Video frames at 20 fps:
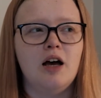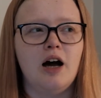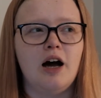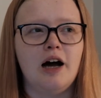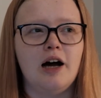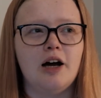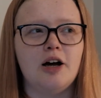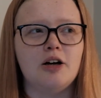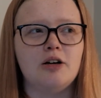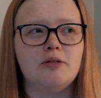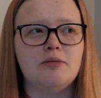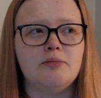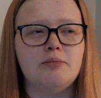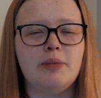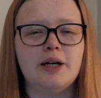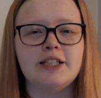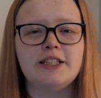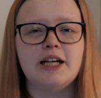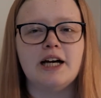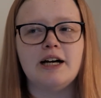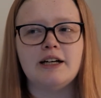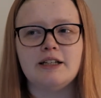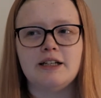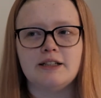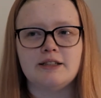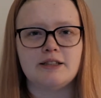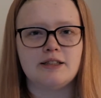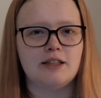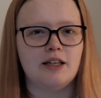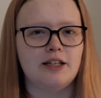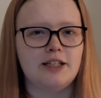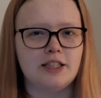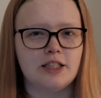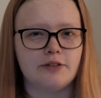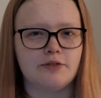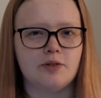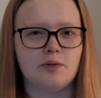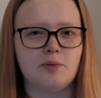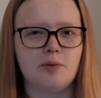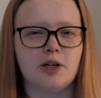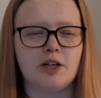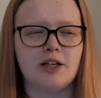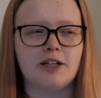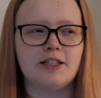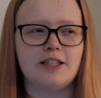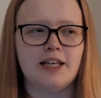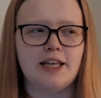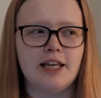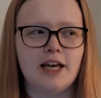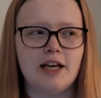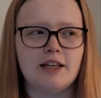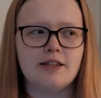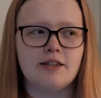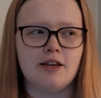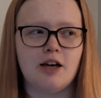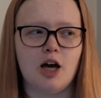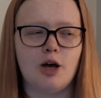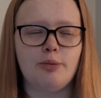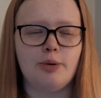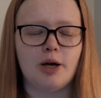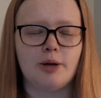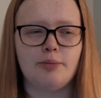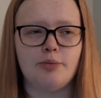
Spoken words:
my dad has a slightly different one because he has the iPad